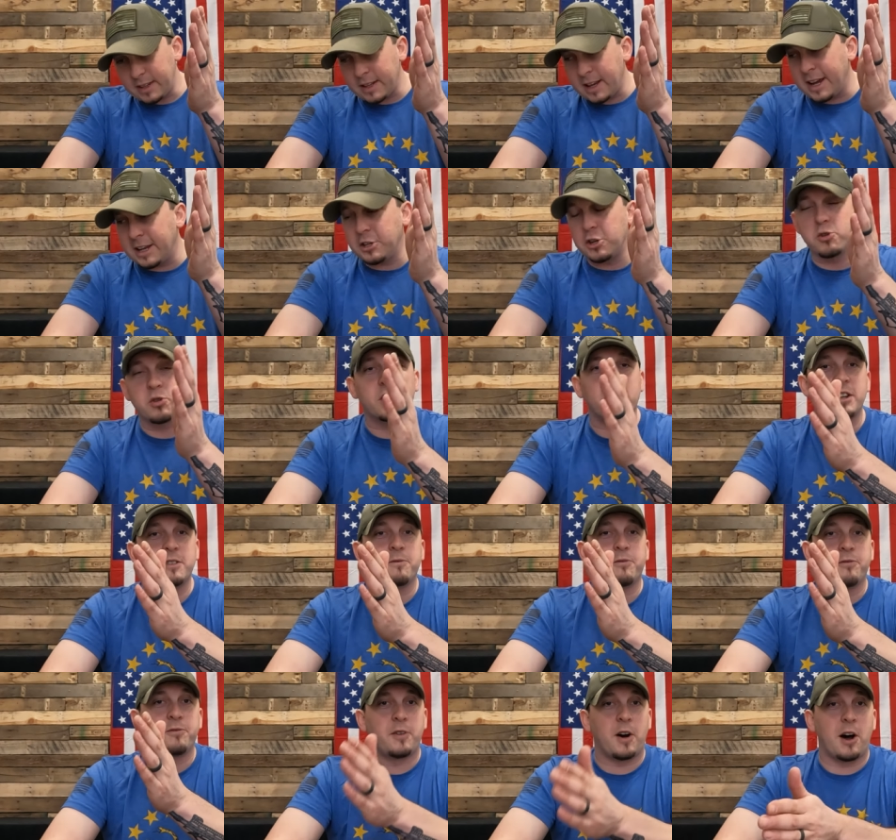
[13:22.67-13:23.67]
and you
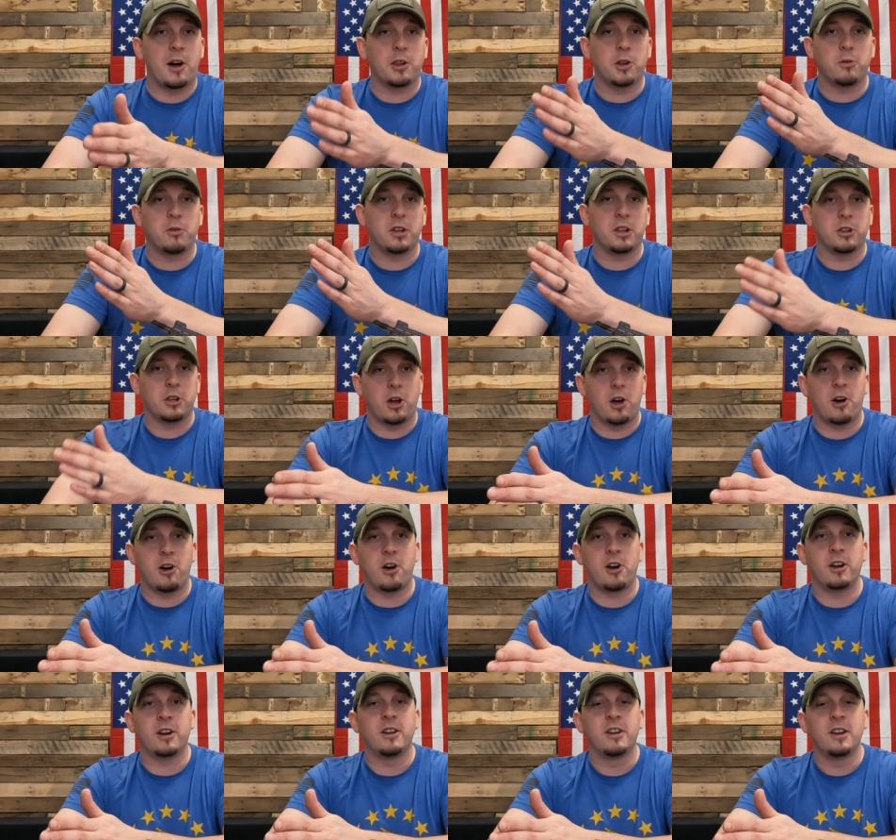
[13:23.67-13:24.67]
can follow
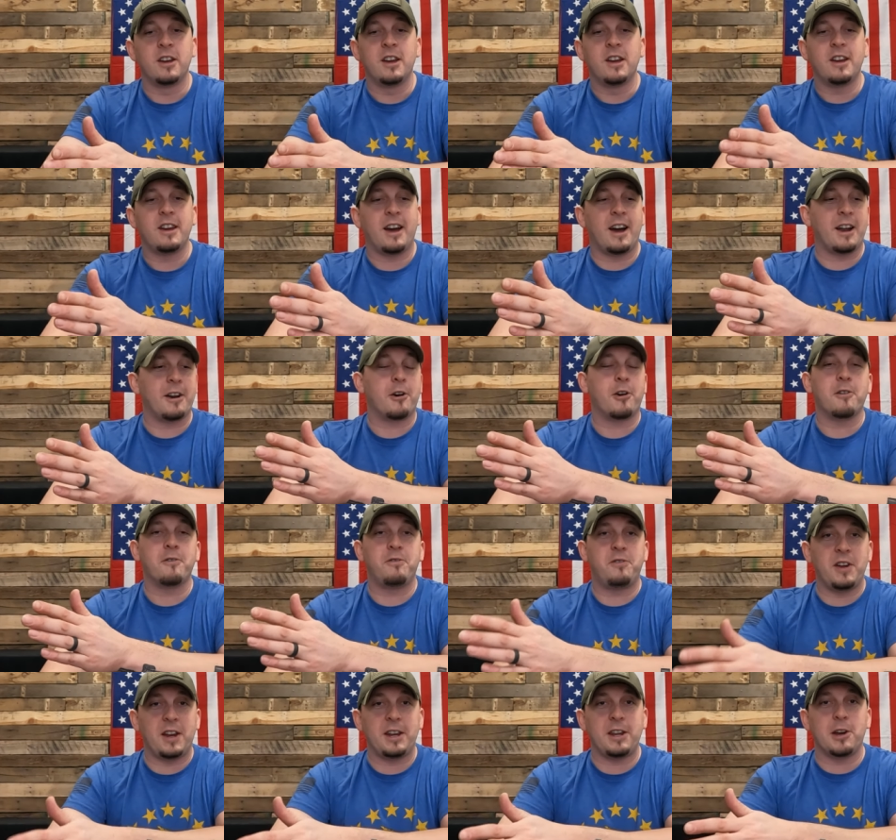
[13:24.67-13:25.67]
along on her
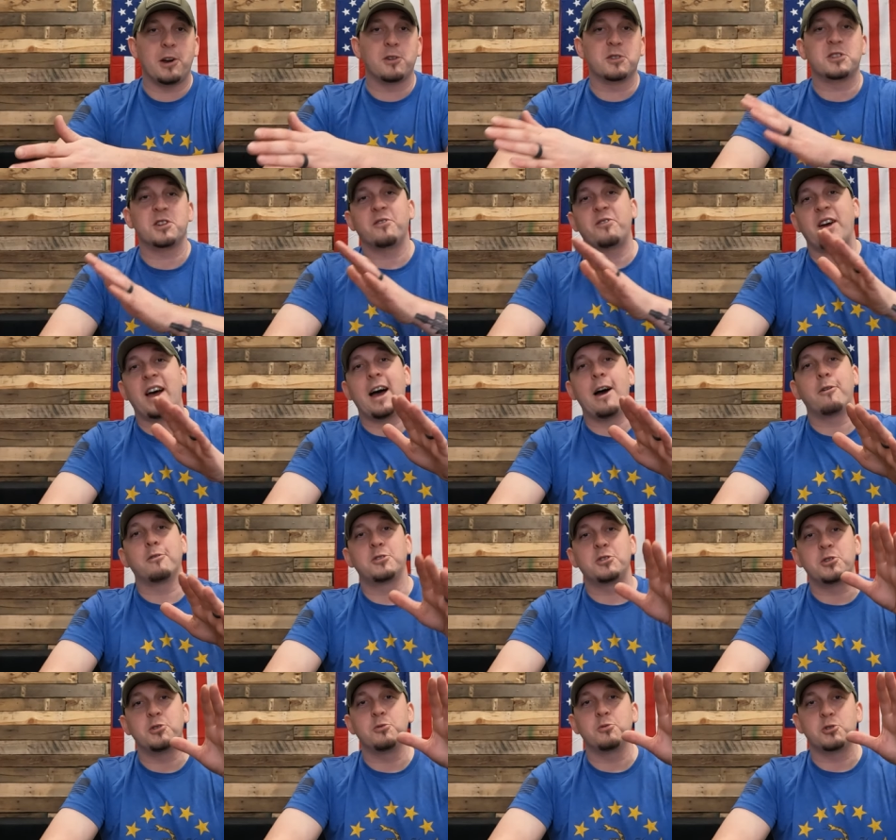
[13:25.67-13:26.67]
videos of how
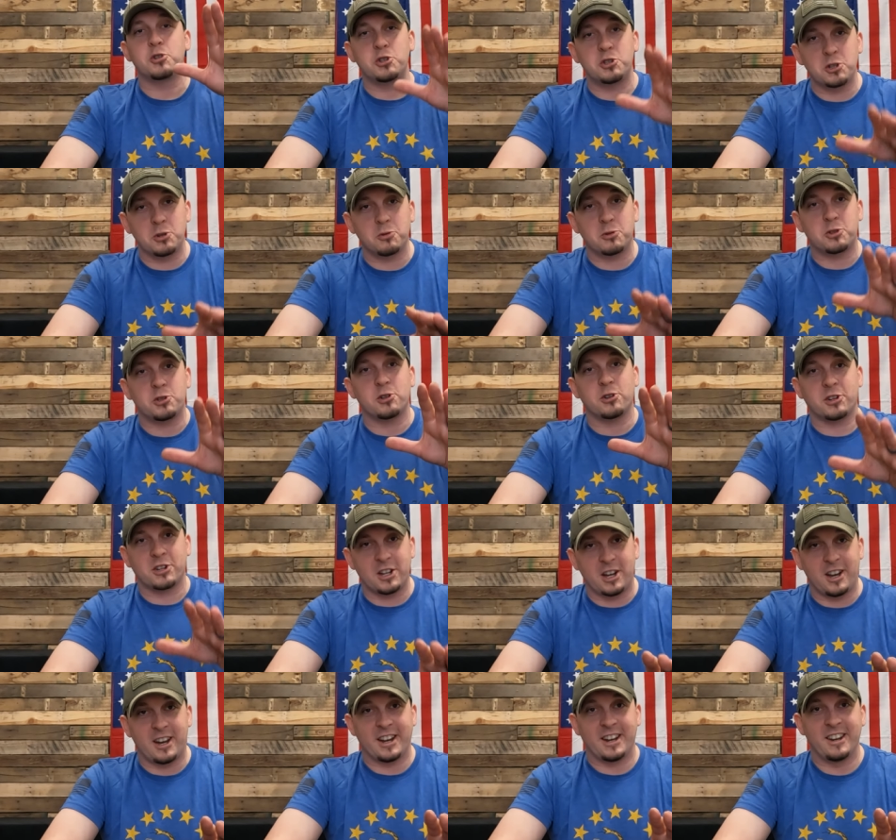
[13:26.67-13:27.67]
to shoot your
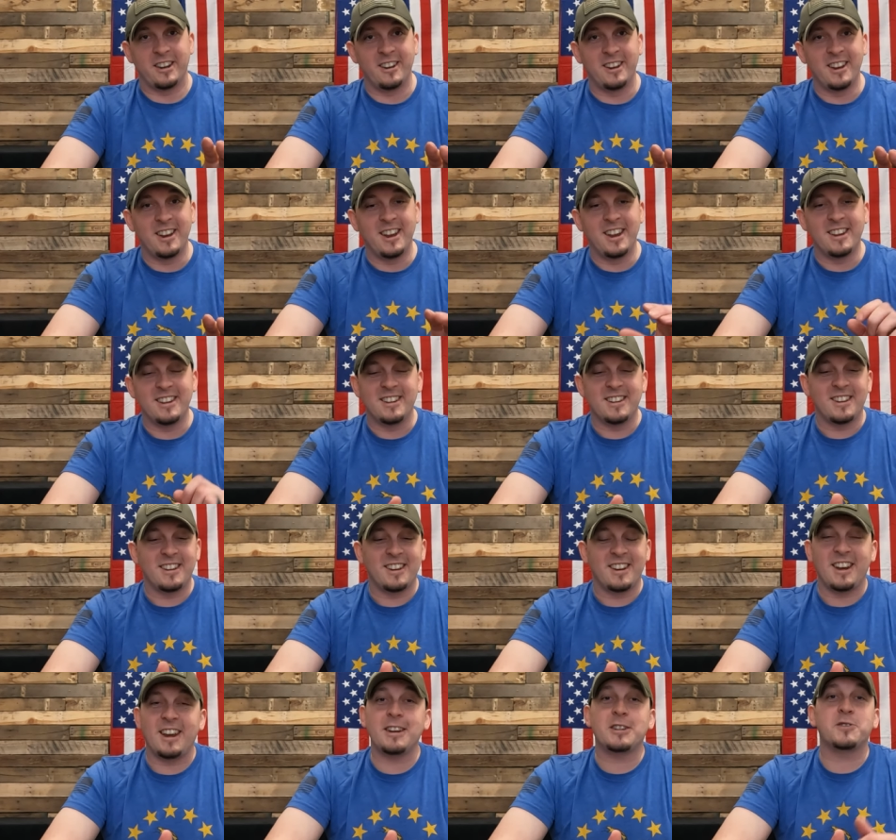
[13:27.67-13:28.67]
gun.
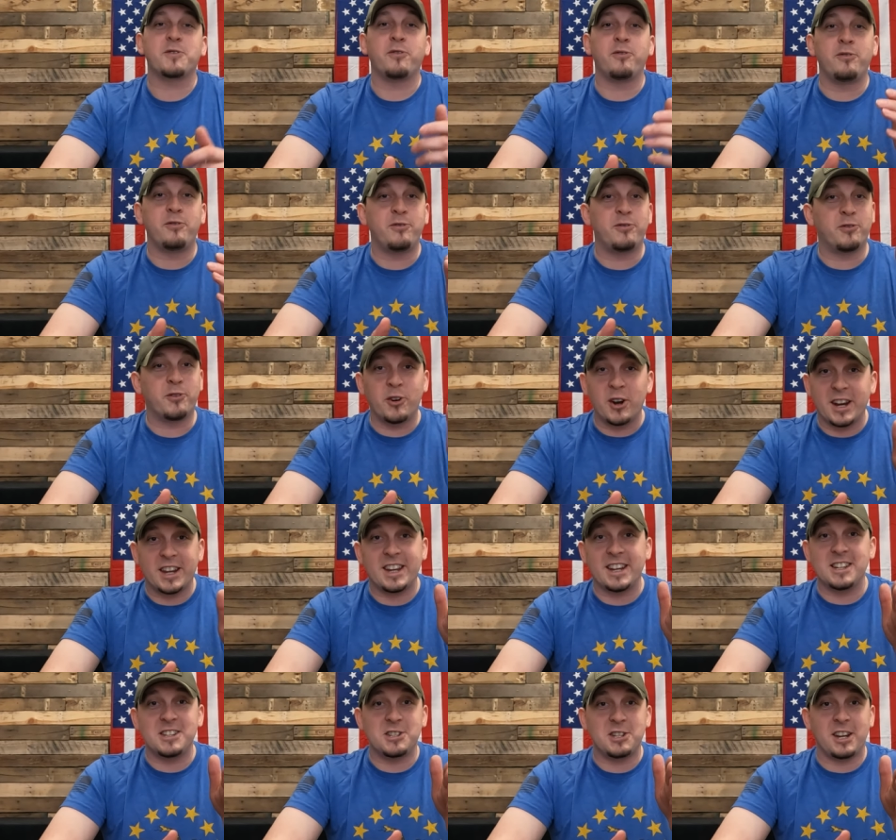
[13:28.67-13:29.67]
It's
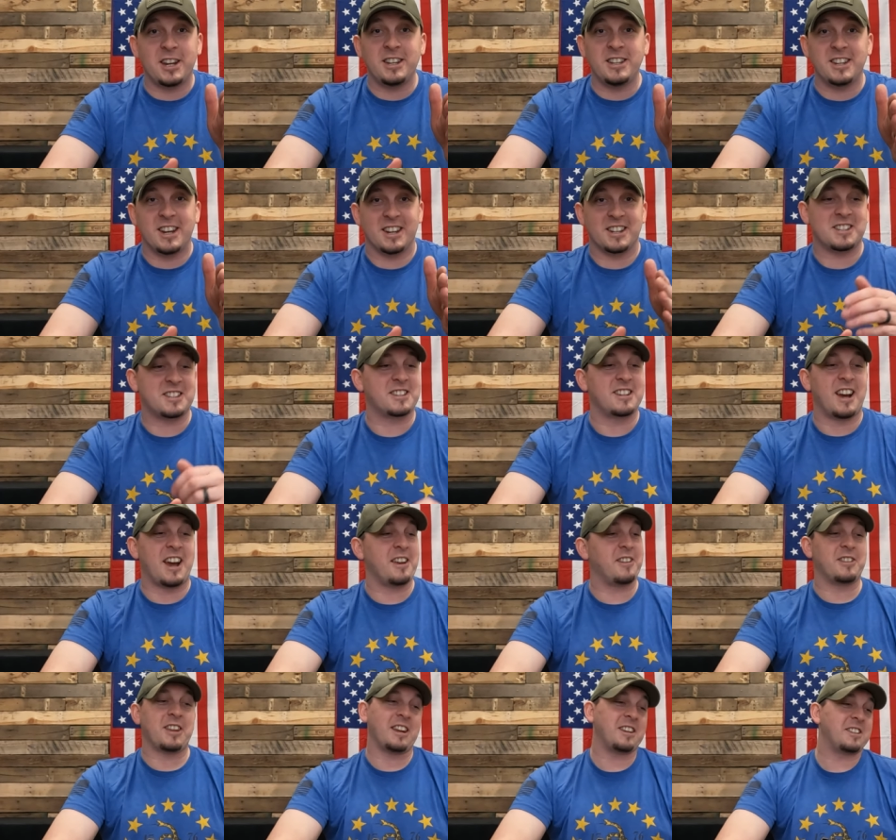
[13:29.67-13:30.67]
freaking genius.
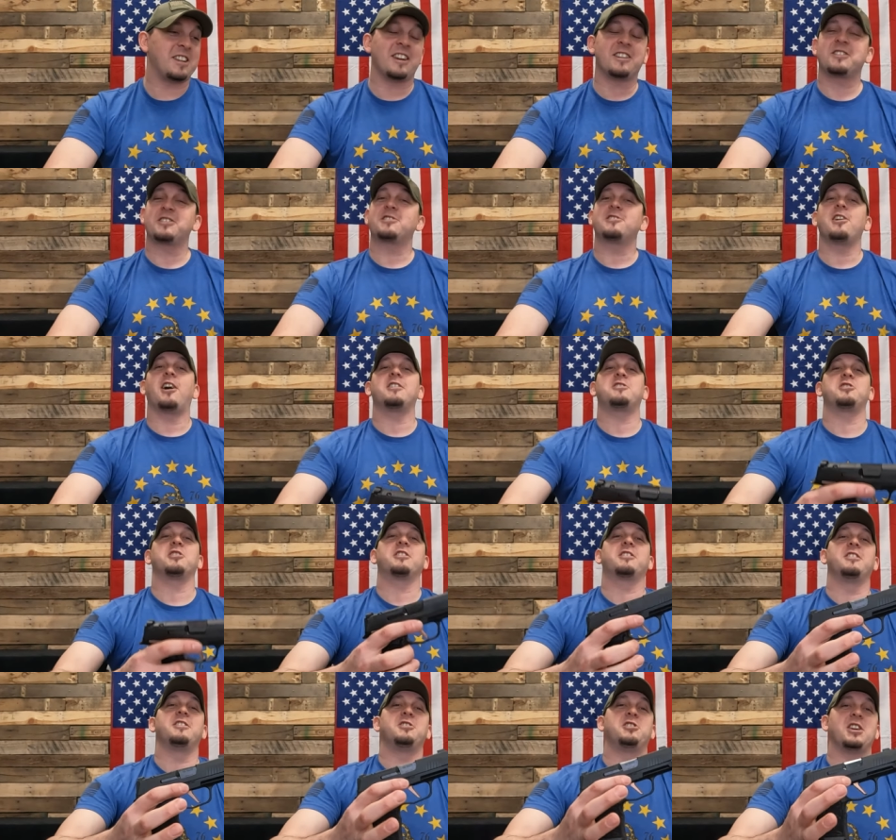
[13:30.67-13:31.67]
I, they did such a
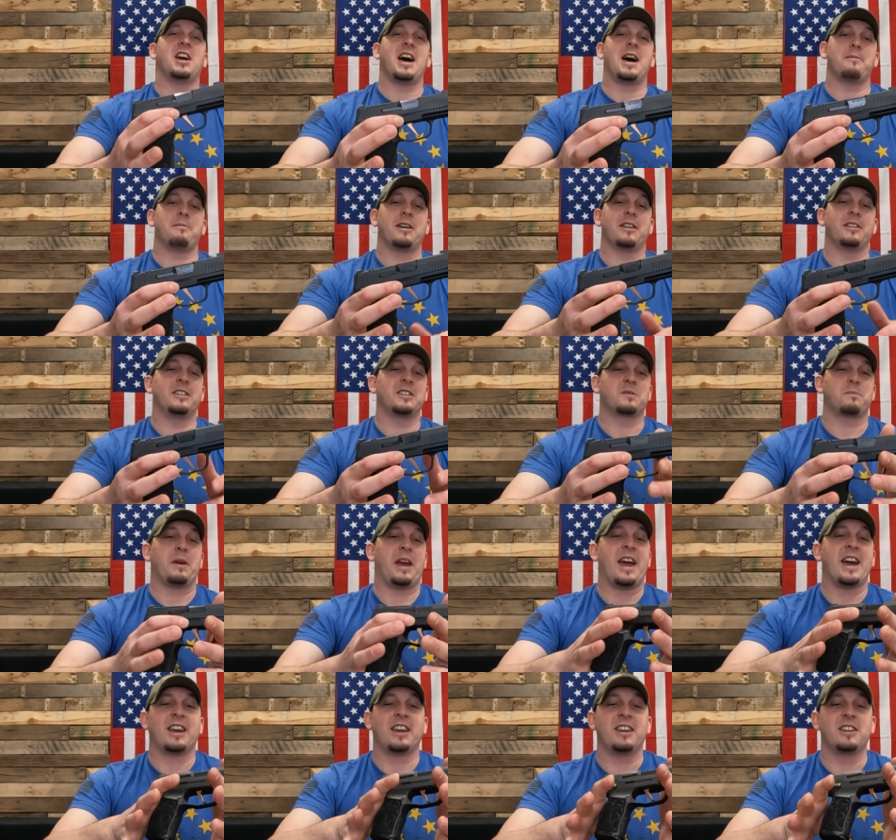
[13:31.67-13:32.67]
good job on this
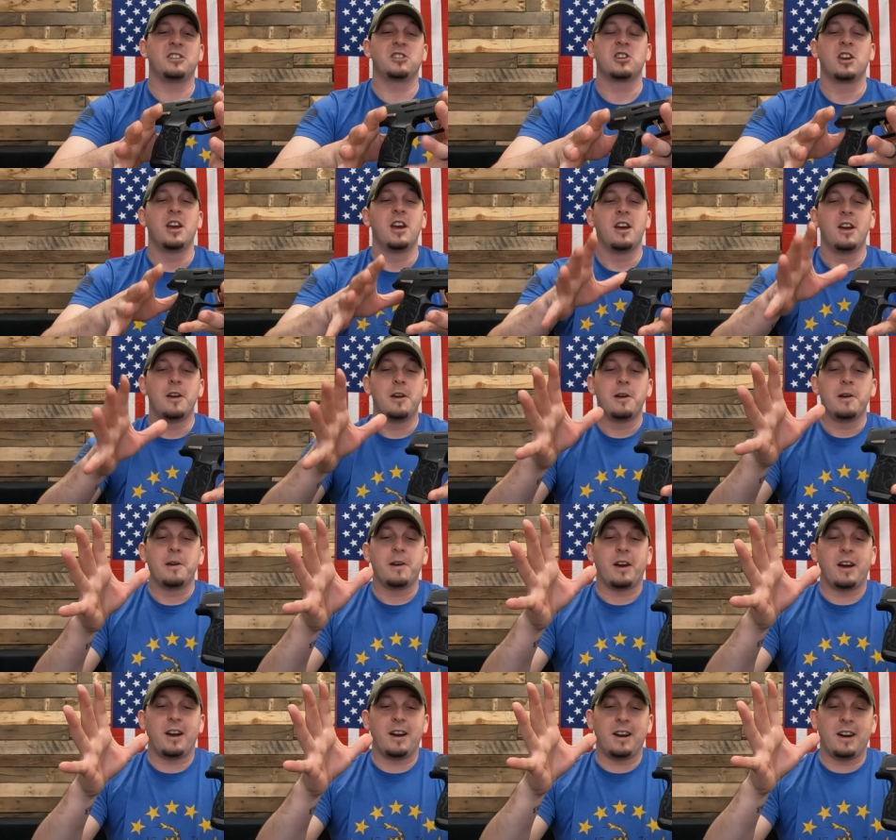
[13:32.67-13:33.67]
package.
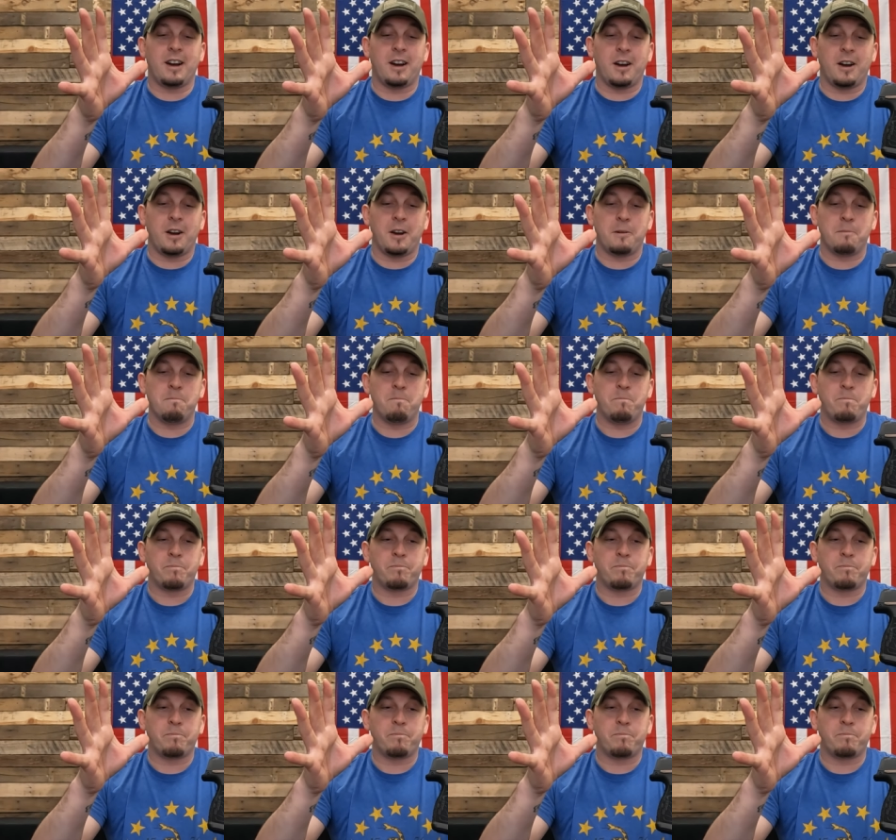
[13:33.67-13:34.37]
Um,